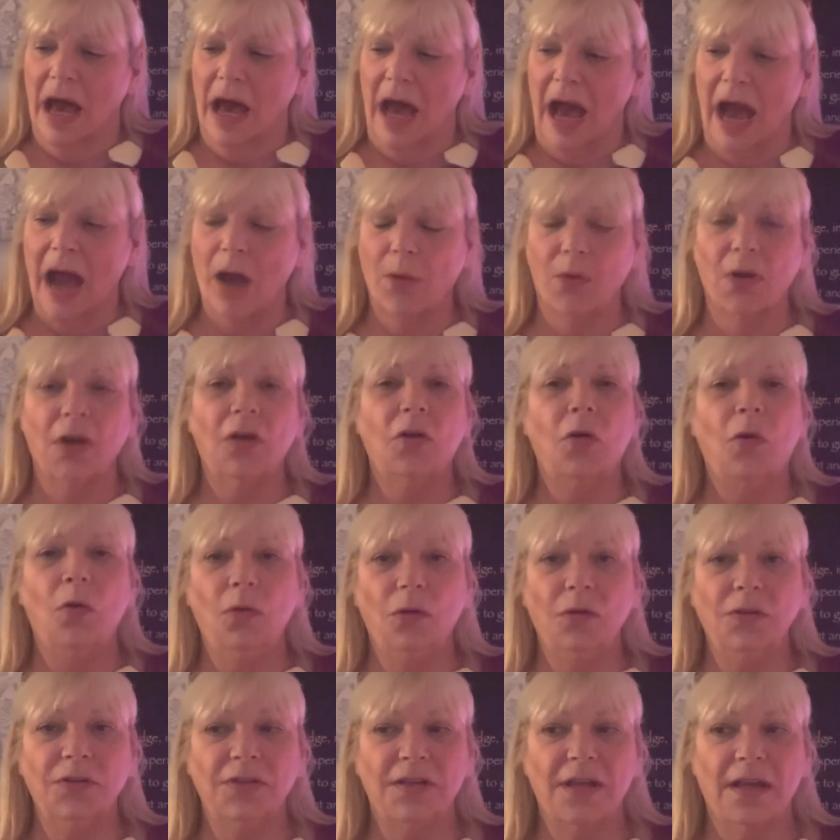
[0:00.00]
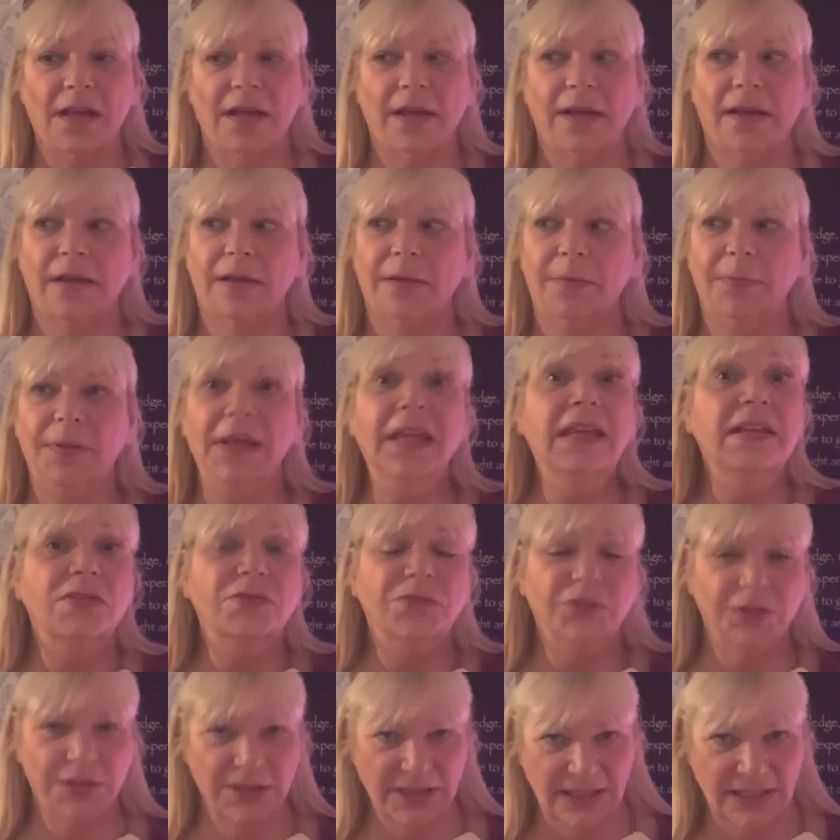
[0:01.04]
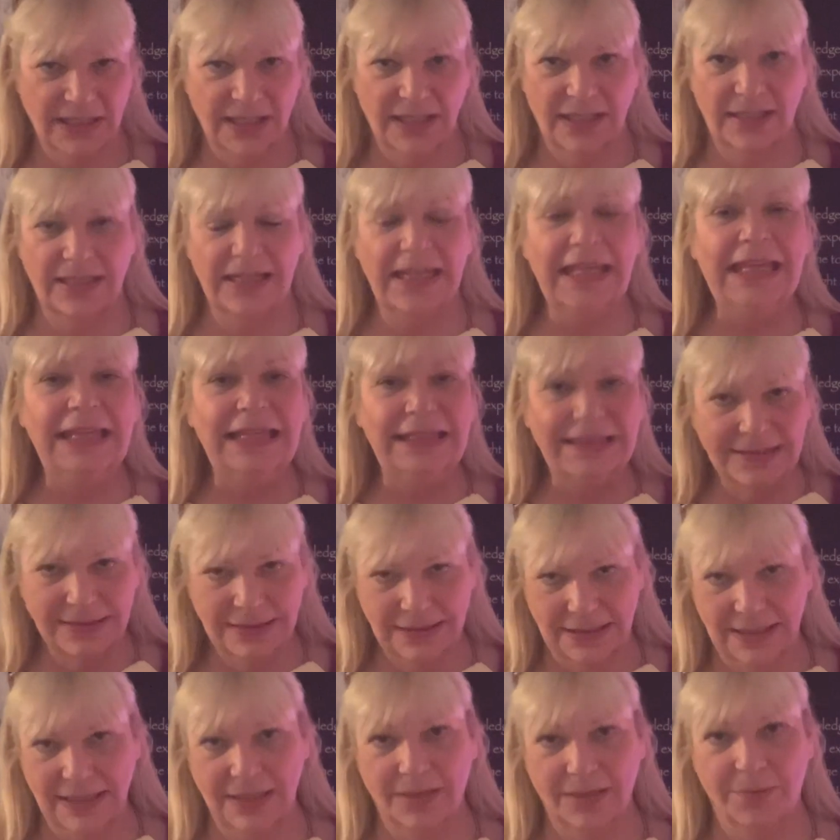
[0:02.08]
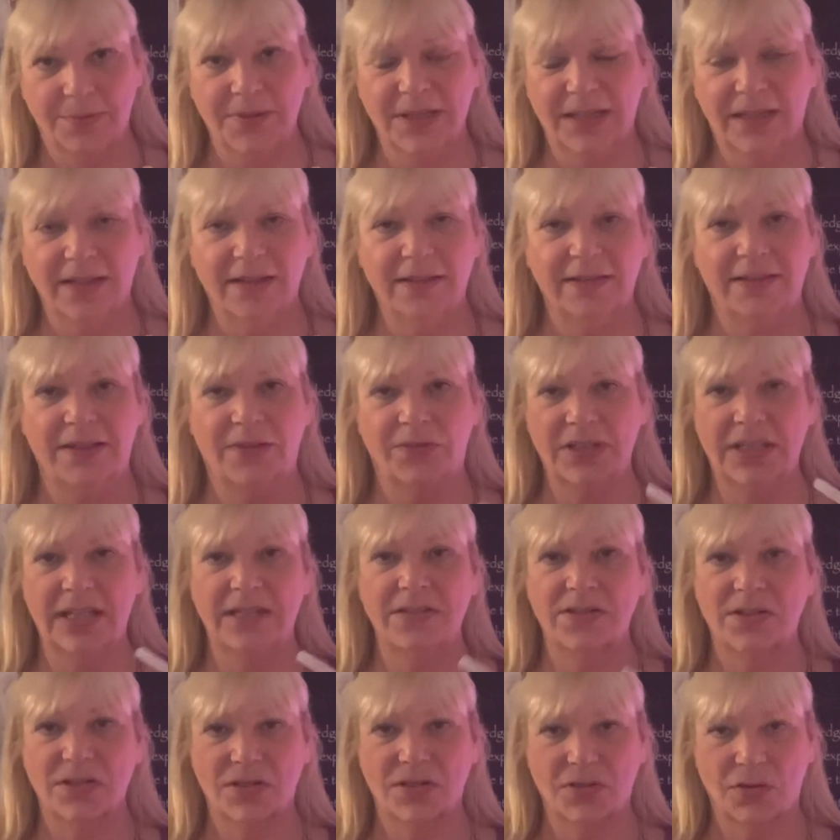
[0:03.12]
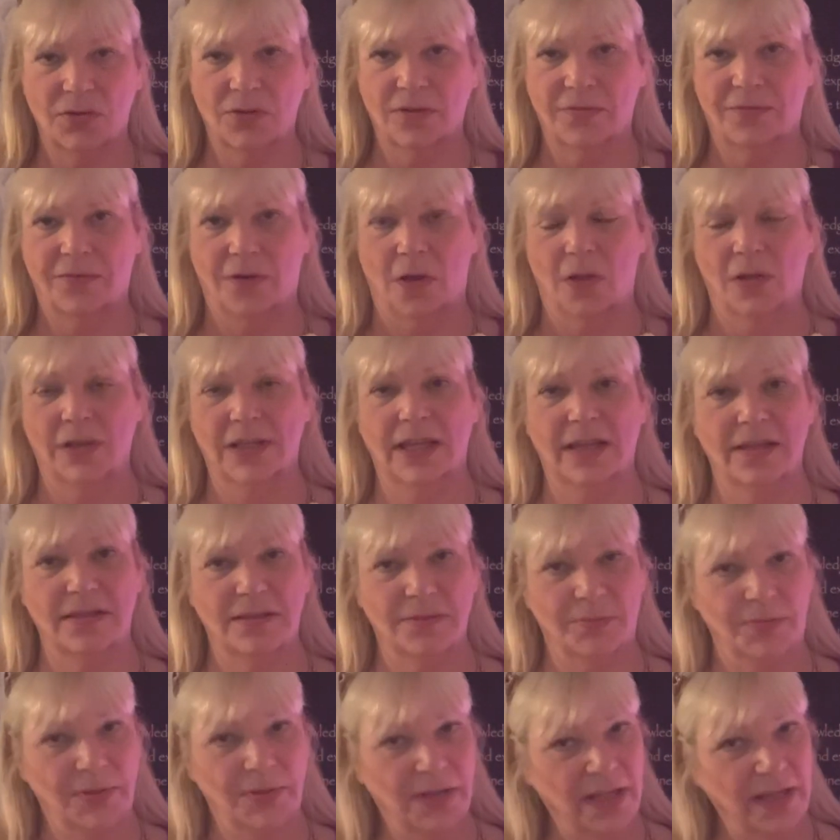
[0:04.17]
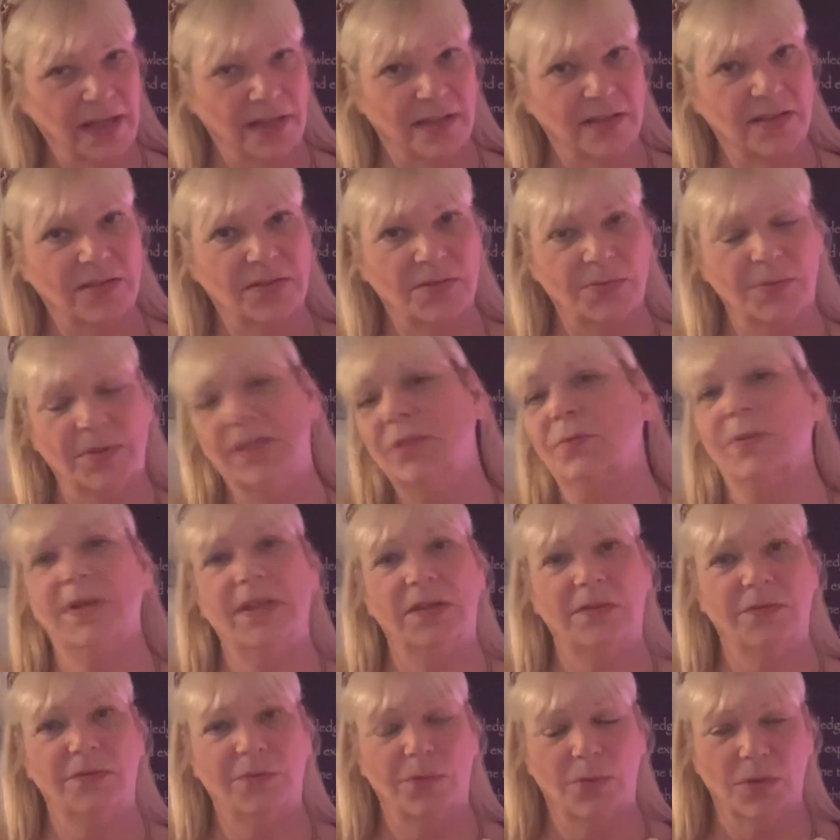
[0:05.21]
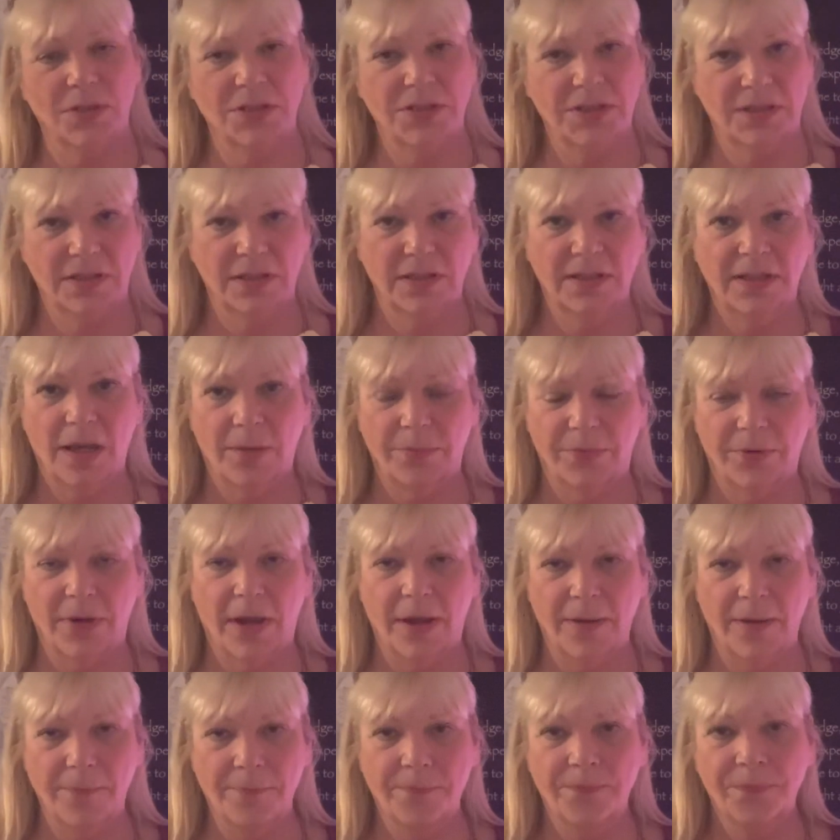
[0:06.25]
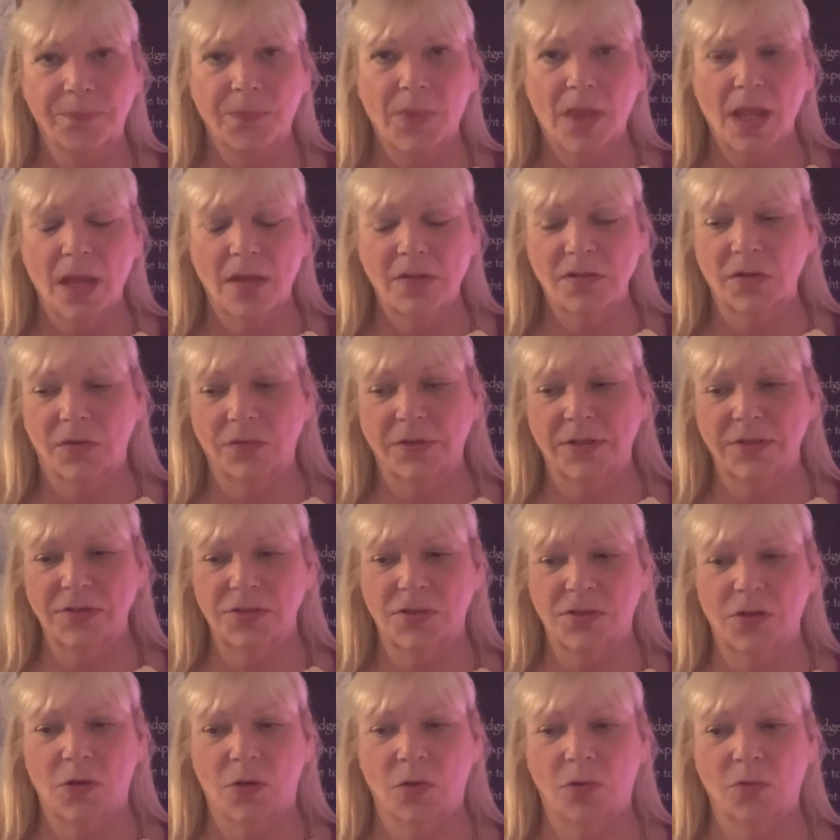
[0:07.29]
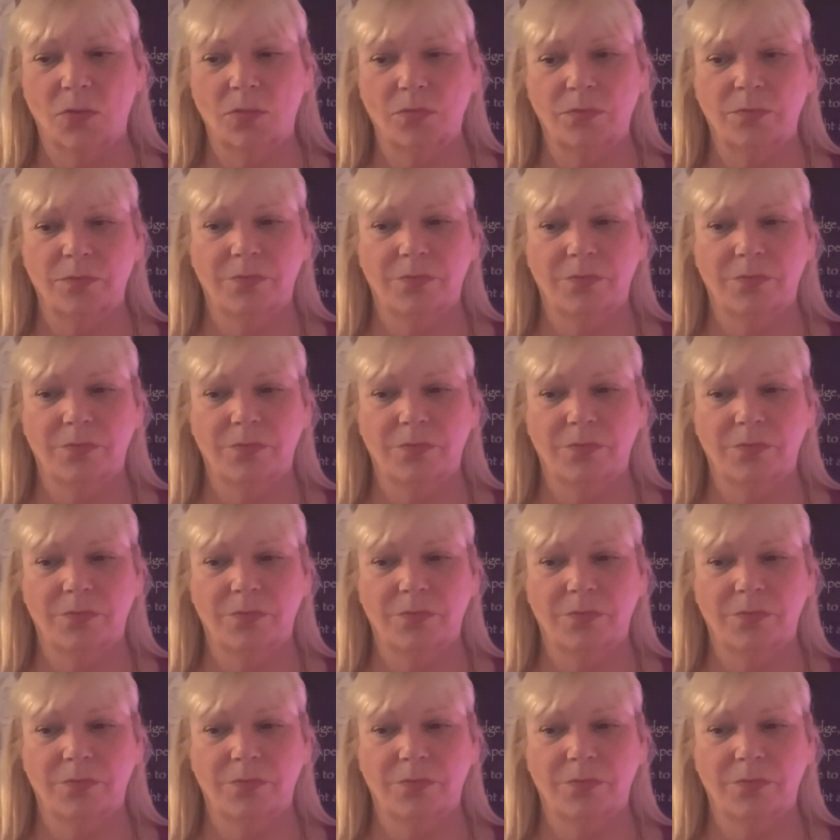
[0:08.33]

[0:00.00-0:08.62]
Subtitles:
our goals peacefully and easily because everything's just sort of falling into place with the Wheel of Fortune in the upright. So there's no